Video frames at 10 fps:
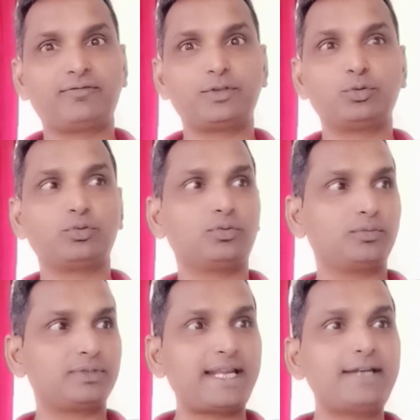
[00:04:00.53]
you
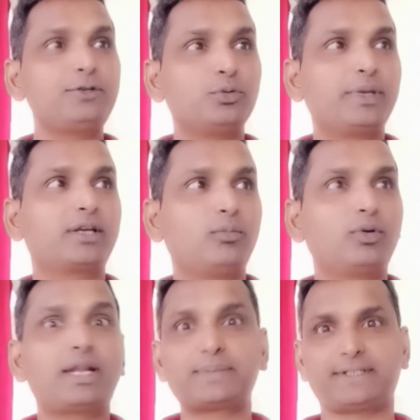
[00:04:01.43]
tend to become
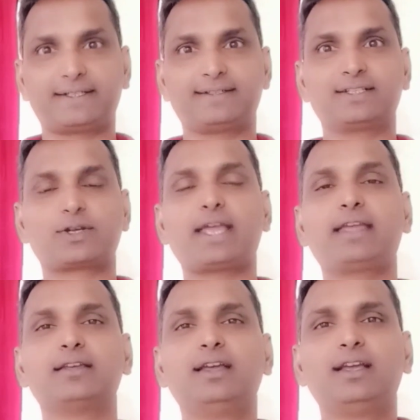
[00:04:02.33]
more upset, okay?
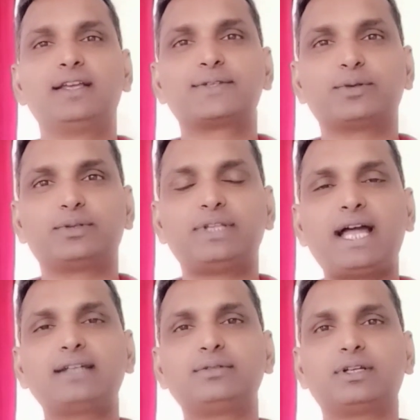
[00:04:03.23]
So
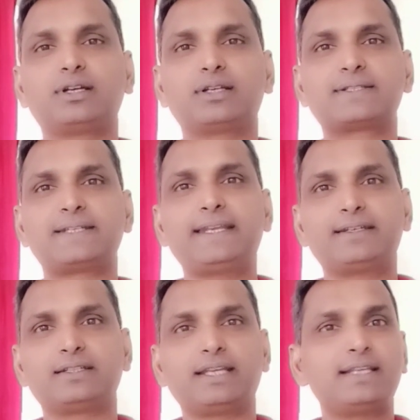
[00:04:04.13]
that
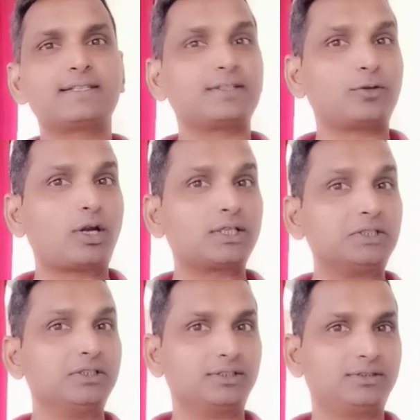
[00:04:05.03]
state is not
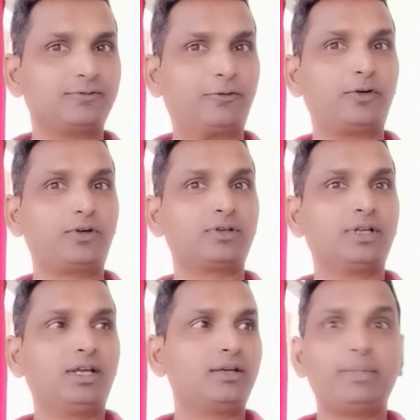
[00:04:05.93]
good for
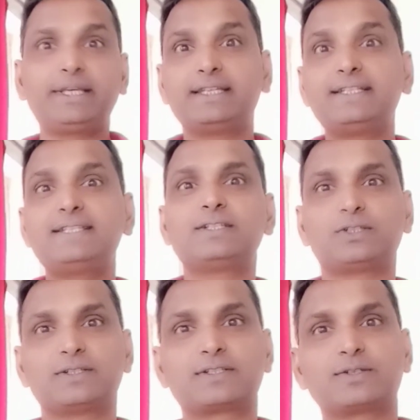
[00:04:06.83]
making
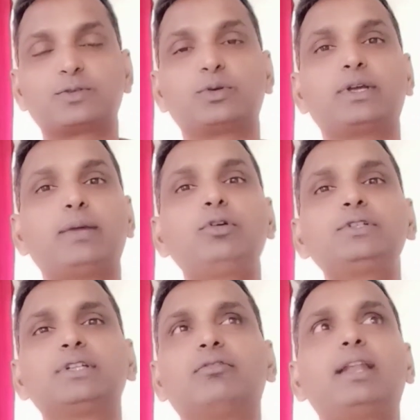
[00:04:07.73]
decisions. So
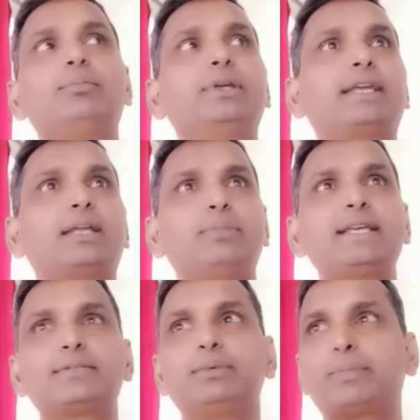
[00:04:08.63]
emotional well-being can
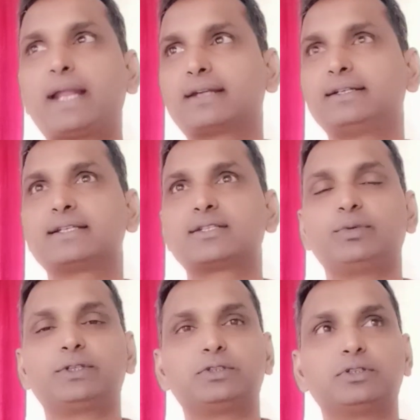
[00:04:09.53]
best be practiced
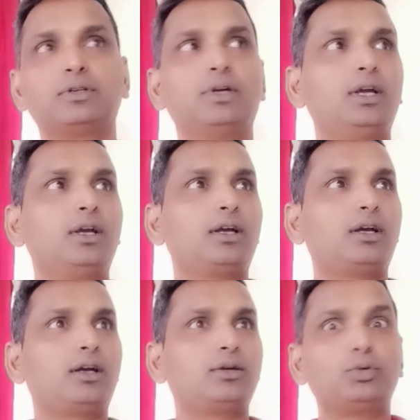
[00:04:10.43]
with
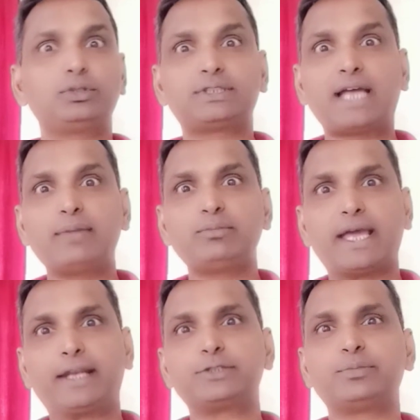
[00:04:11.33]
good time
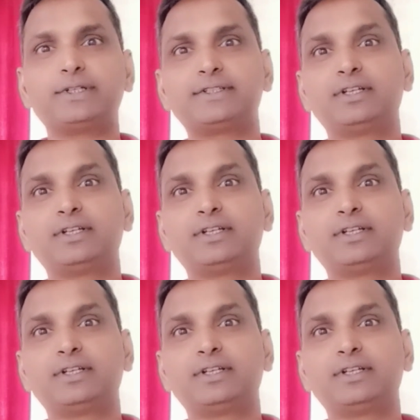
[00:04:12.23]
management.